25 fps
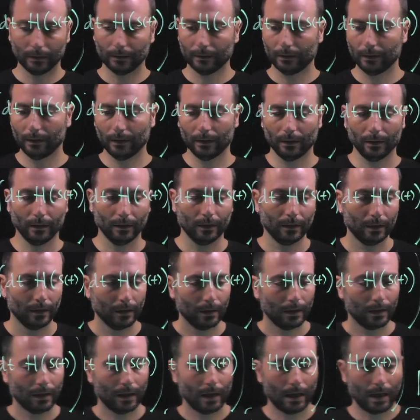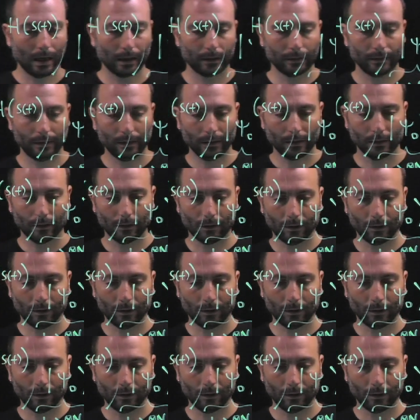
T at T.